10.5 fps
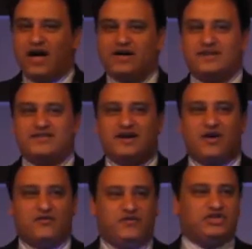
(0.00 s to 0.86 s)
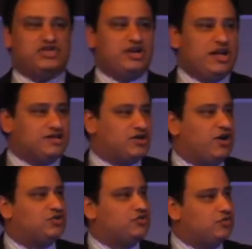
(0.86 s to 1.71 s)
eyes, our vision has
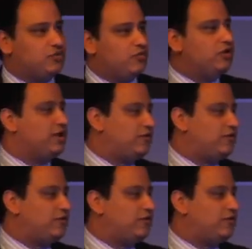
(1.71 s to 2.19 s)
gone through more